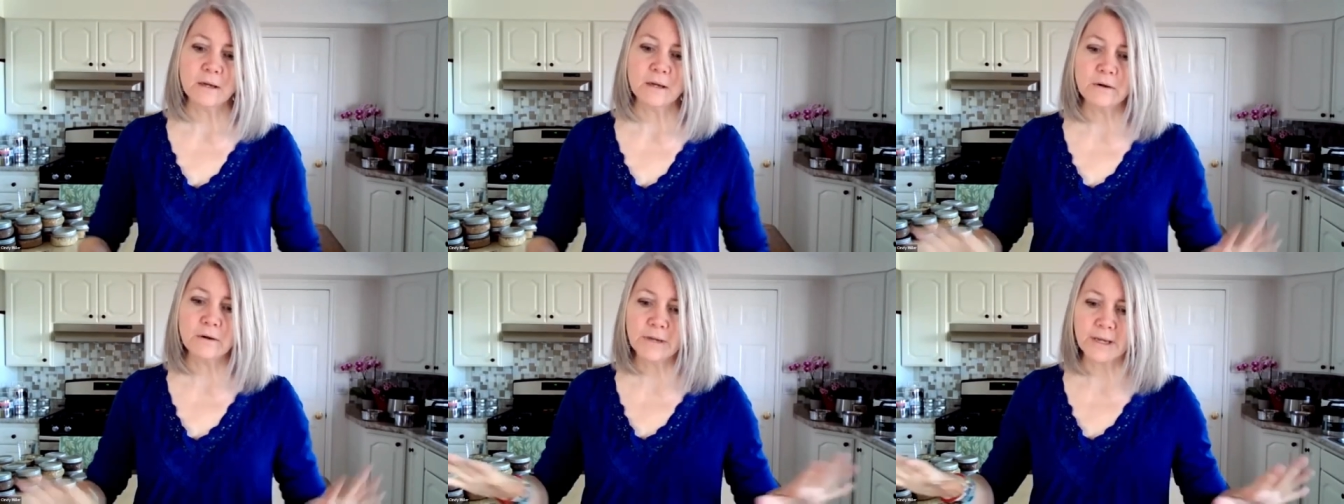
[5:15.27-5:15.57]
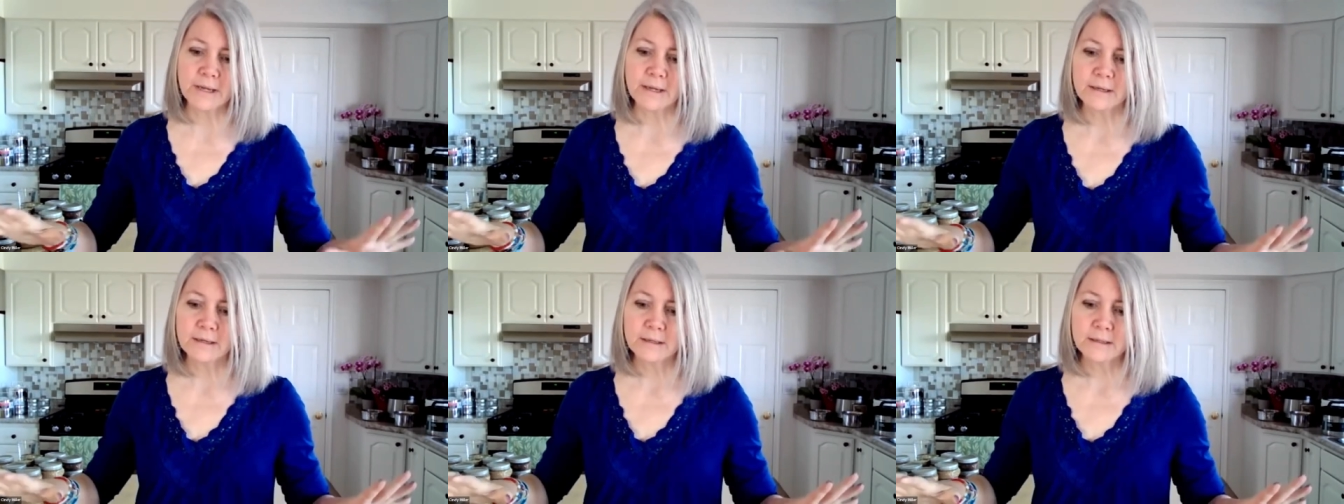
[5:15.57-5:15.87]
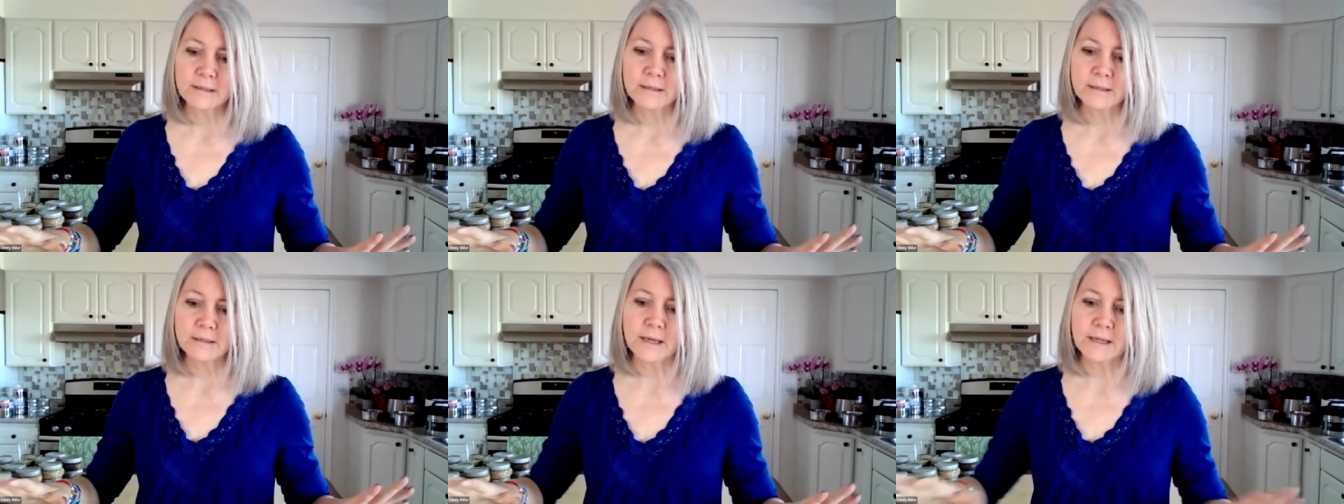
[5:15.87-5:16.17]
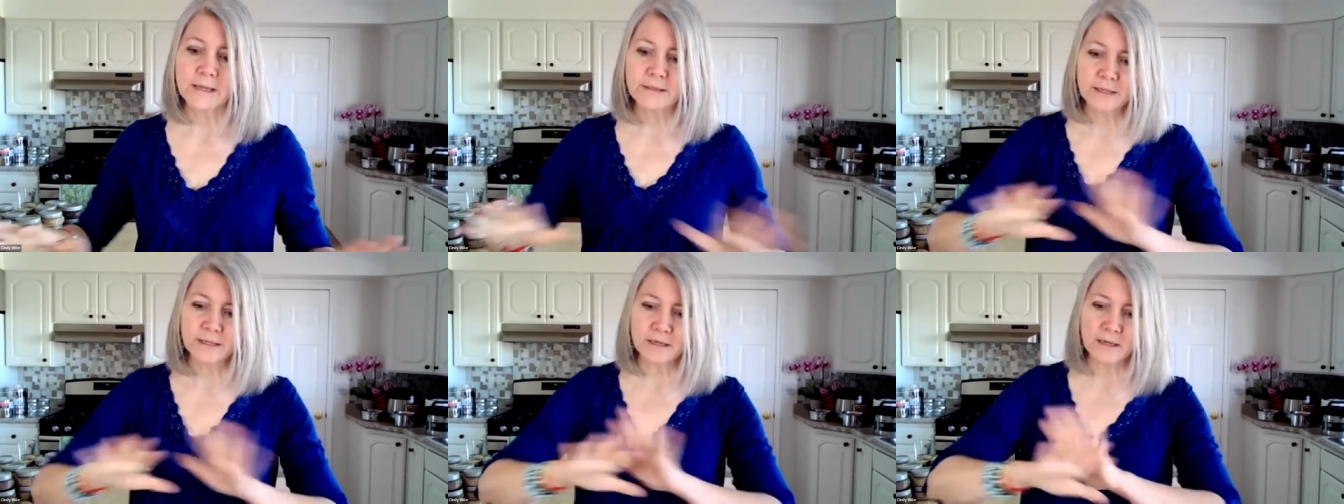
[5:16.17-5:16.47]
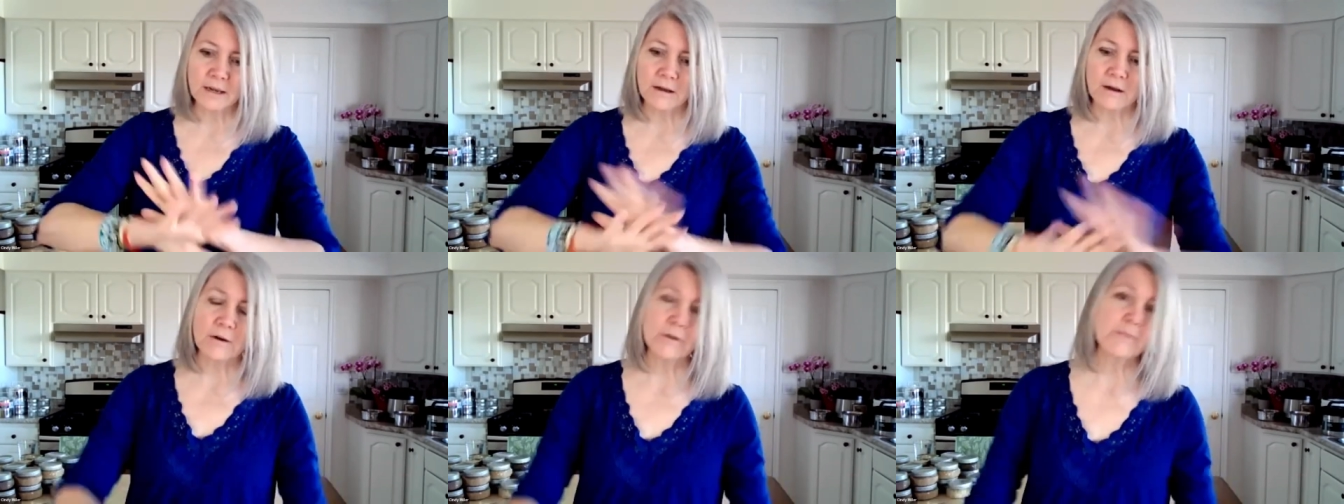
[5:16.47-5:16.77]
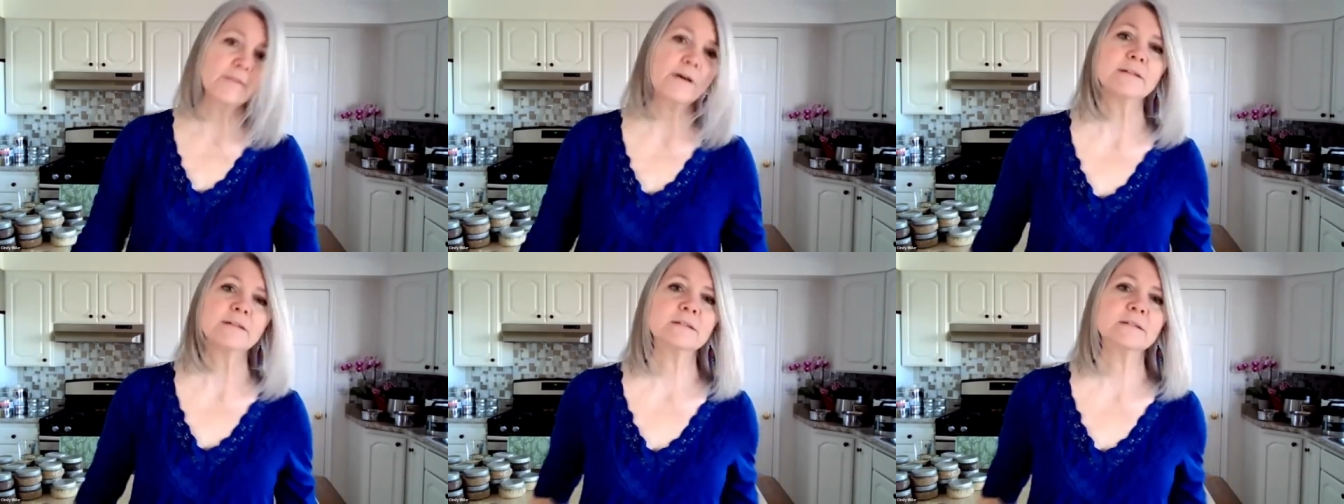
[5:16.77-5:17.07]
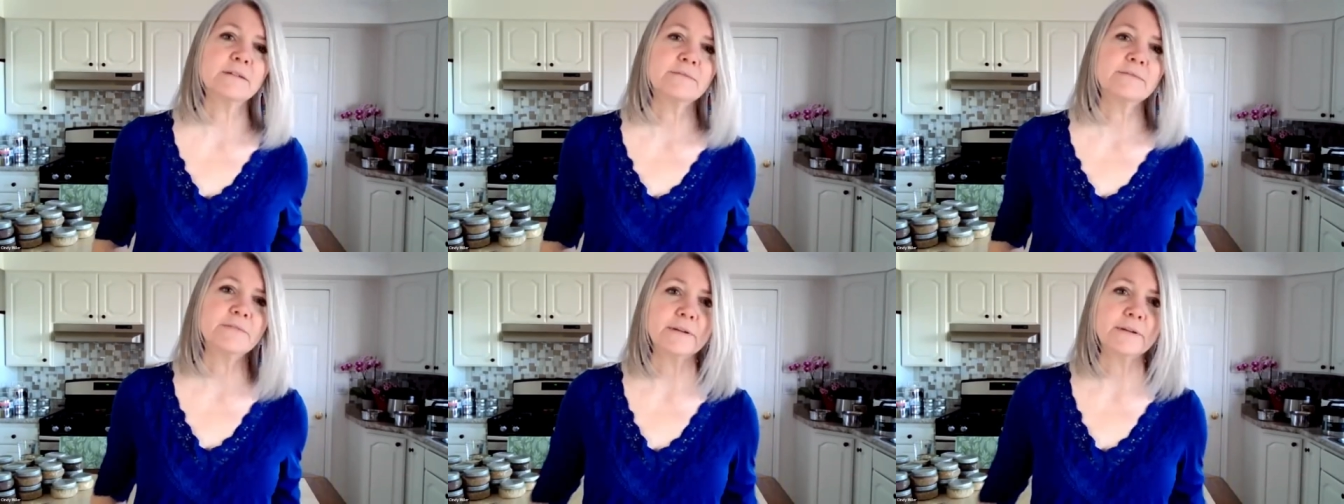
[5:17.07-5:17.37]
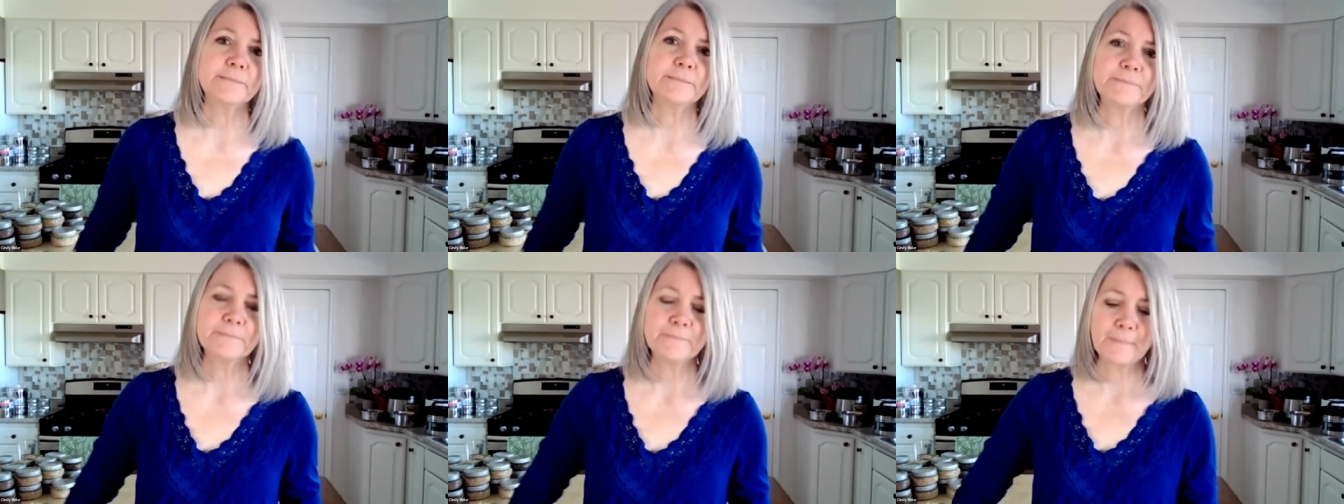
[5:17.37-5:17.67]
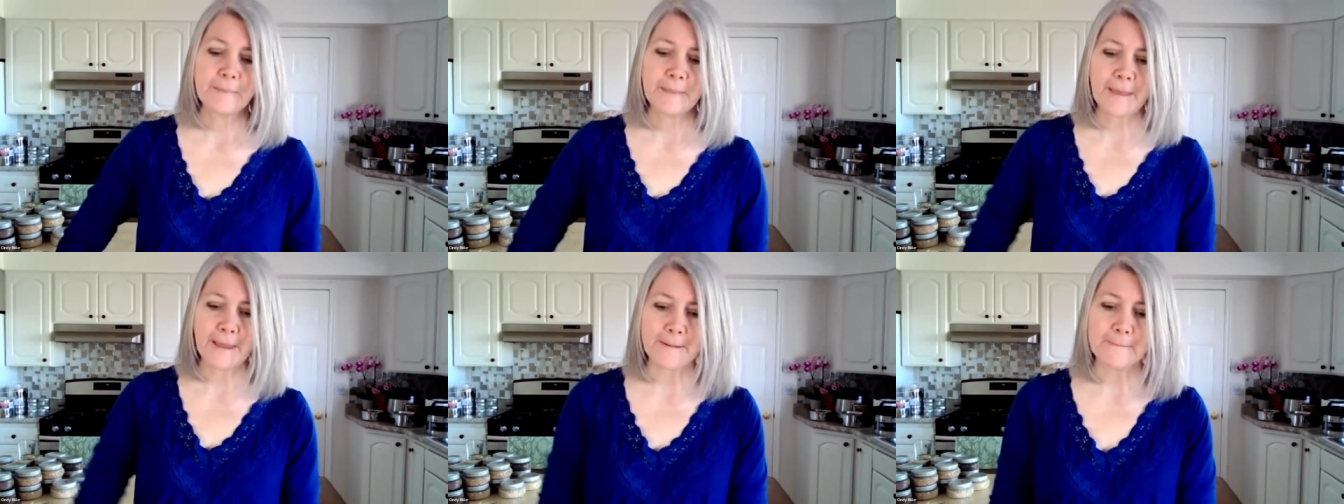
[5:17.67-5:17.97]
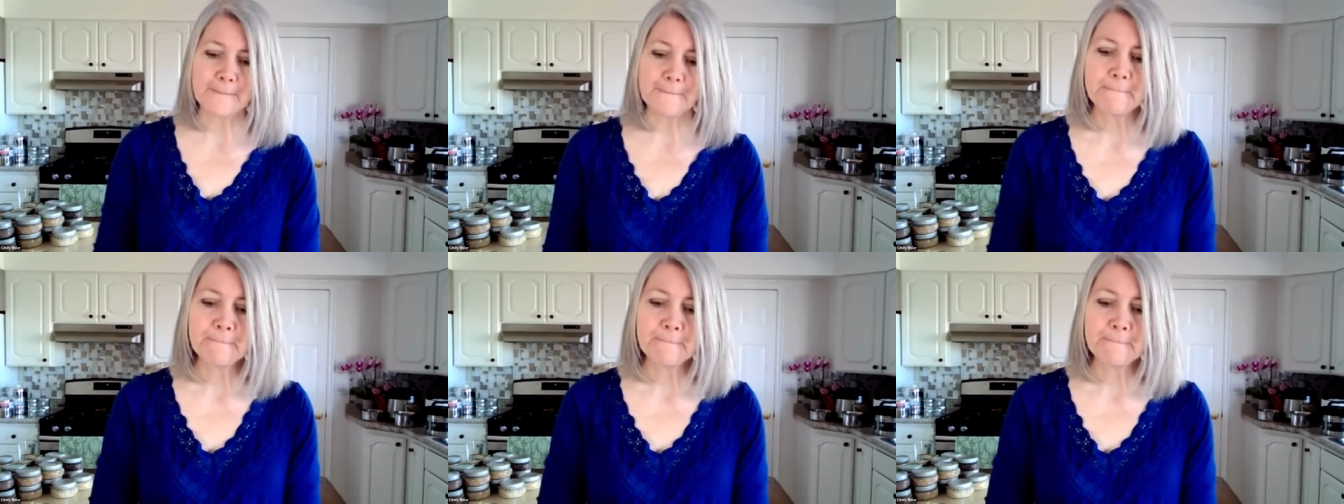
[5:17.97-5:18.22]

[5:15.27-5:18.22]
Okay, I think I got all that stuff done. Okay.